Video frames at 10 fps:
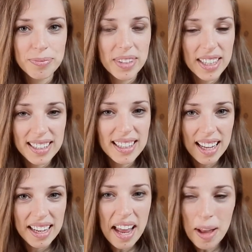
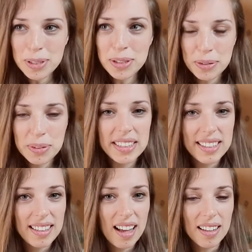It absolutely
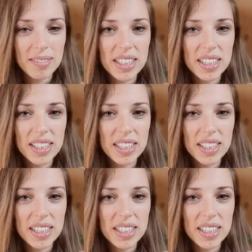did not.